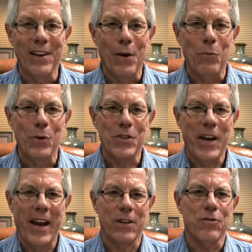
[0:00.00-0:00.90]
was
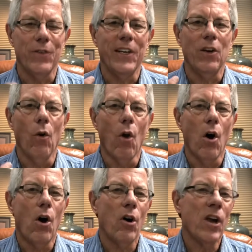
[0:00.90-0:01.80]
actually
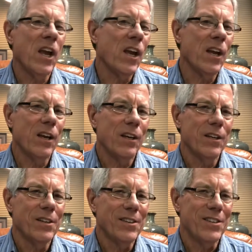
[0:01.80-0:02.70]
longing
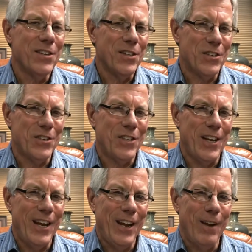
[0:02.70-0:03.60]
to
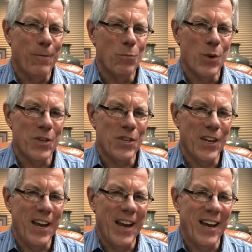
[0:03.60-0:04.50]
see once
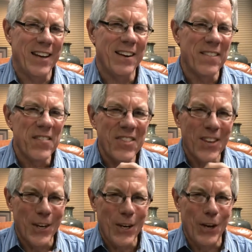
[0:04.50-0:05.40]
again the
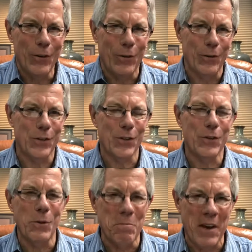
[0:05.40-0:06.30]
hills,
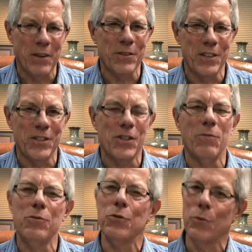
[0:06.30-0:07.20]
the mountains
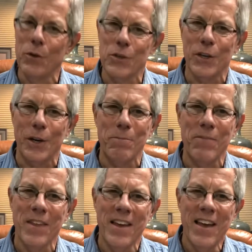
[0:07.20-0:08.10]
of Jerusalem,
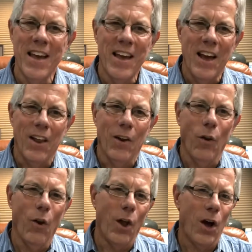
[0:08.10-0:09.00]

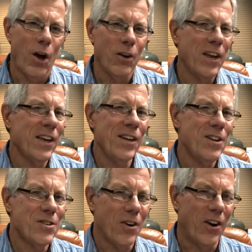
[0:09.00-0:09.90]
longing in
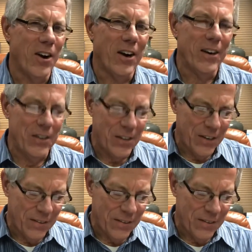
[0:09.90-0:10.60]
his heart